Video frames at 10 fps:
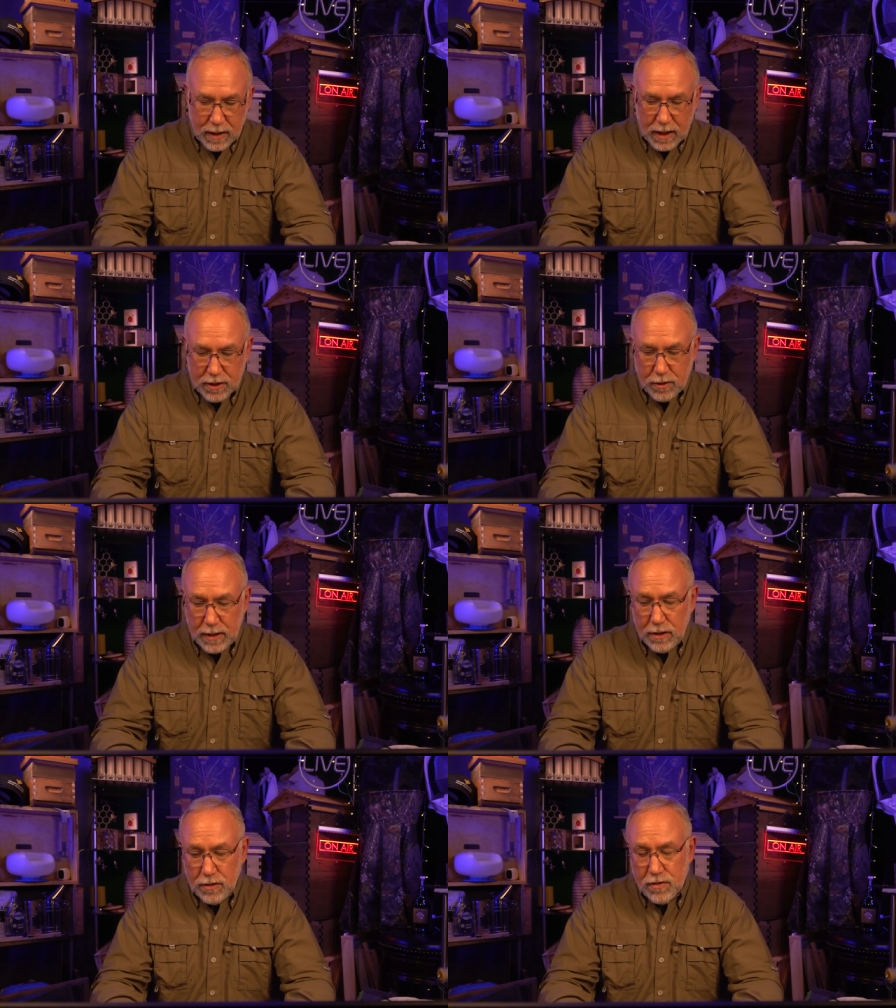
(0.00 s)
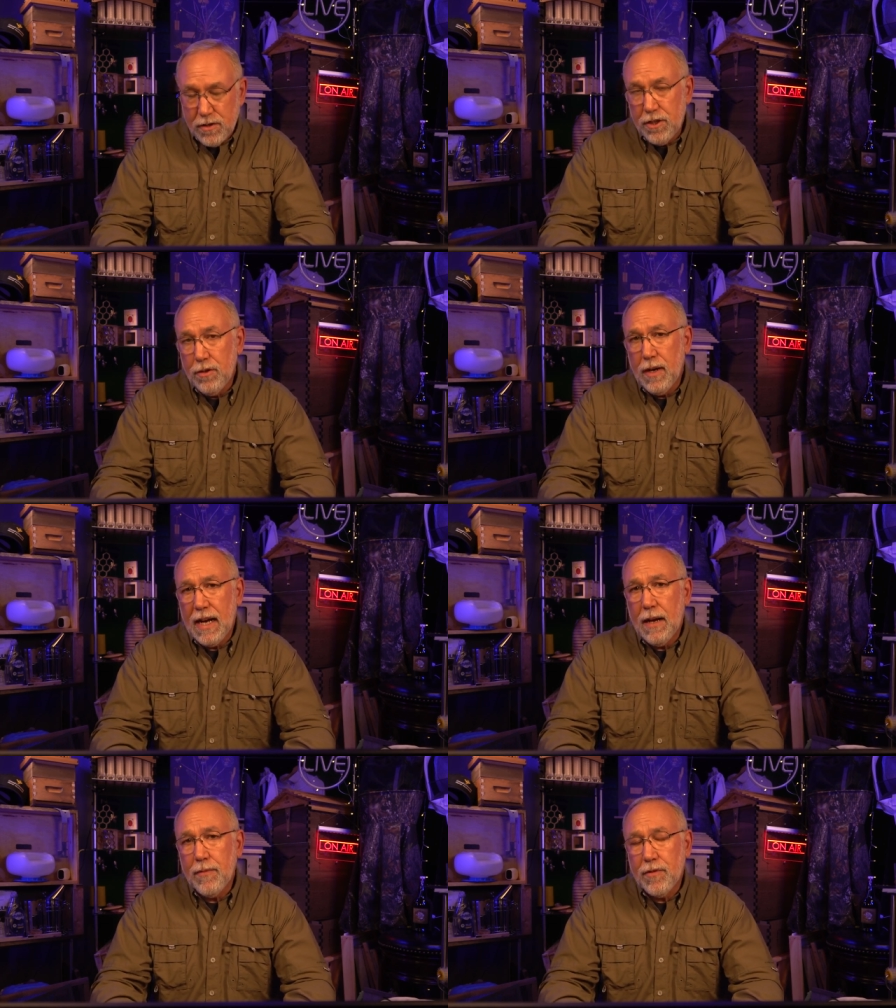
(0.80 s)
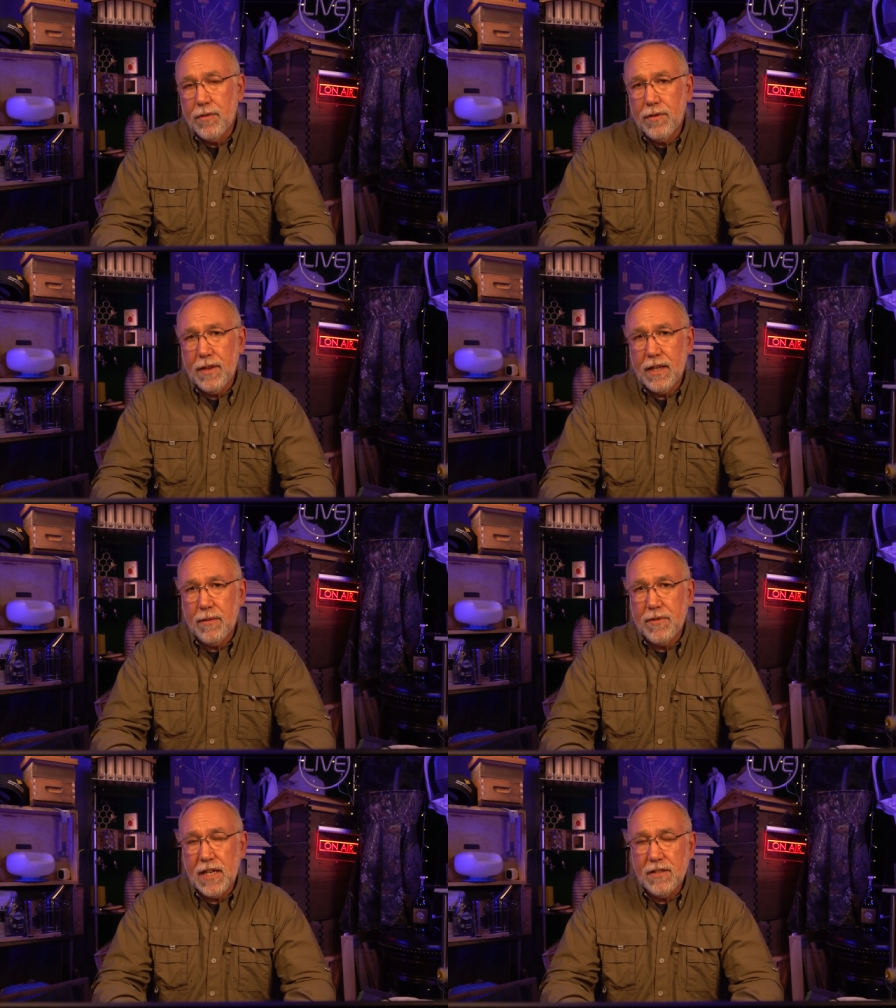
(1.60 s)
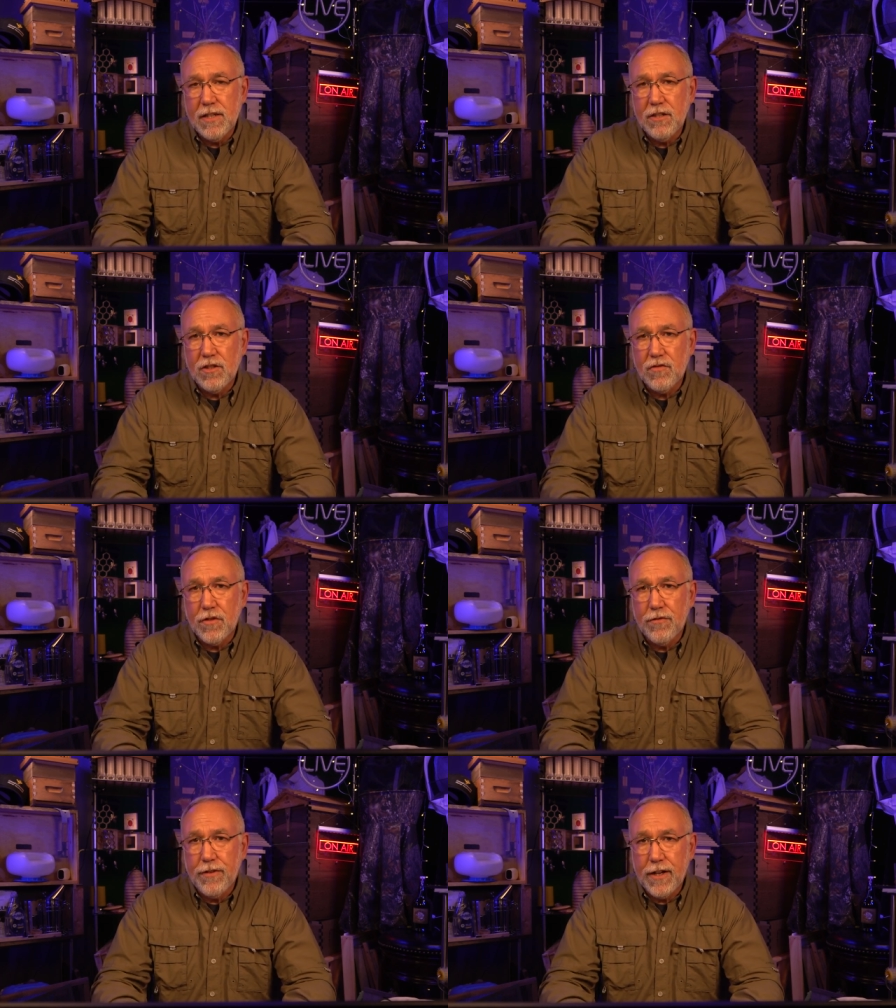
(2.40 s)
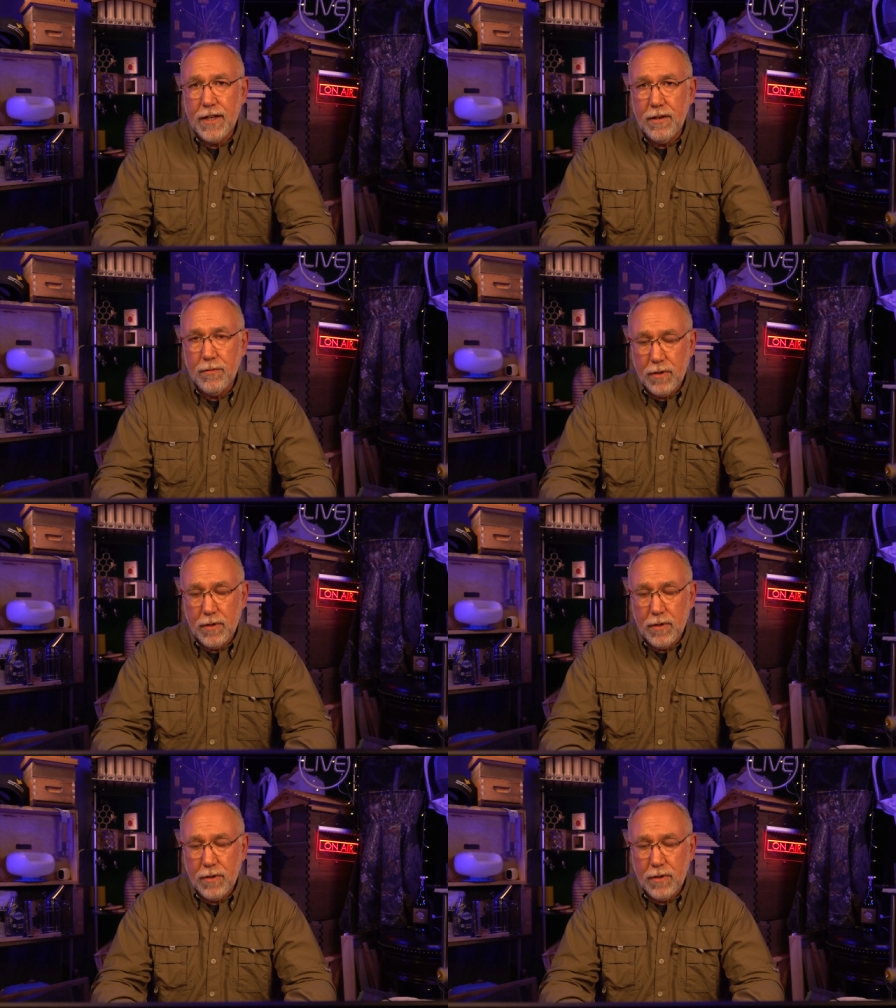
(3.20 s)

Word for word: I do. I use two apps that I'm testing just for fun.